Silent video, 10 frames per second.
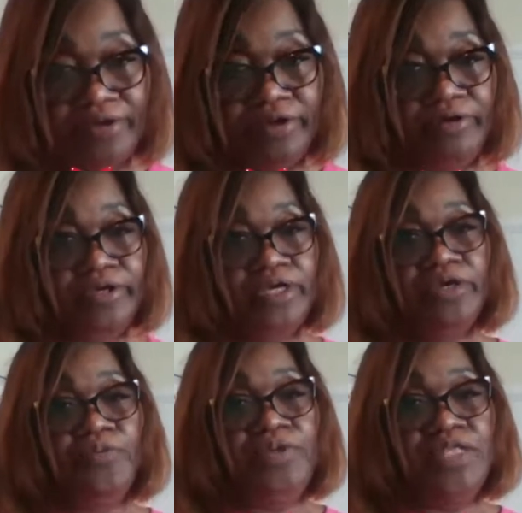You know,
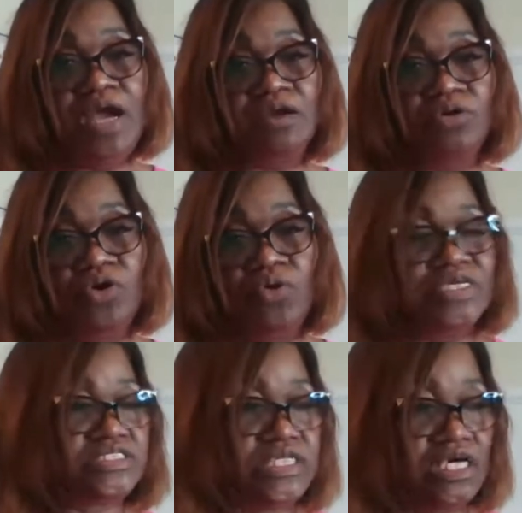you're not gonna go
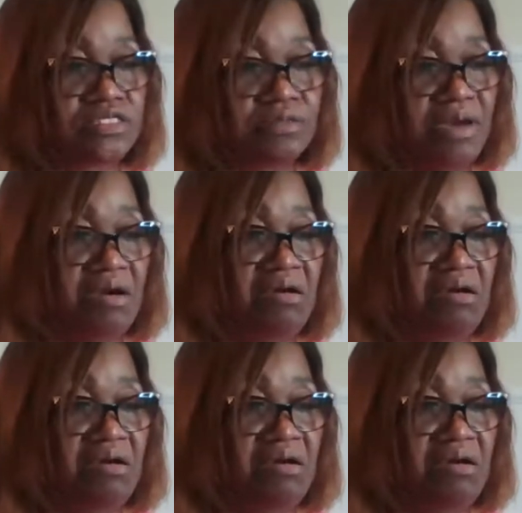in and tell somebody,